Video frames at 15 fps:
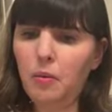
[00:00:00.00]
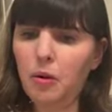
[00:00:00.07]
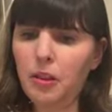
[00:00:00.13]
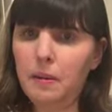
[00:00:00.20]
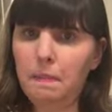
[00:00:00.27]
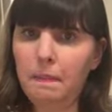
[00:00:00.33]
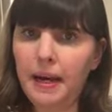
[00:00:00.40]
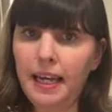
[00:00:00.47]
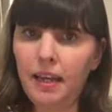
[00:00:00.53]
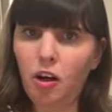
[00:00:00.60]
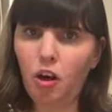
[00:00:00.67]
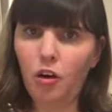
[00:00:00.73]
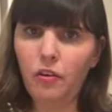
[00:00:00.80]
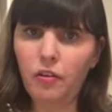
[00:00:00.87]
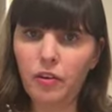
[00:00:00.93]
I want the
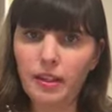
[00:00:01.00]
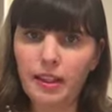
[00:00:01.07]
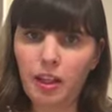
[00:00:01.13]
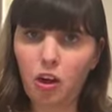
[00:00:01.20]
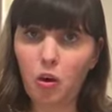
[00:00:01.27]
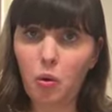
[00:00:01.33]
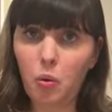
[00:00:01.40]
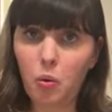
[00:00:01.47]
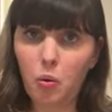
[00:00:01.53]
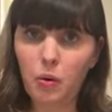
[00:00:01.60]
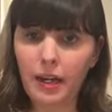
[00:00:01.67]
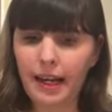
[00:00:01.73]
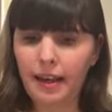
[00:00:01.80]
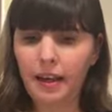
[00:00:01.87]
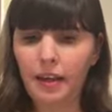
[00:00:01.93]
pink over in the
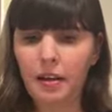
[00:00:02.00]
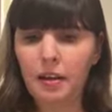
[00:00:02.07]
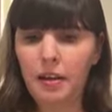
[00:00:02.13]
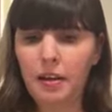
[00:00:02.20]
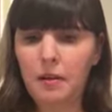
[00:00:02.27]
corner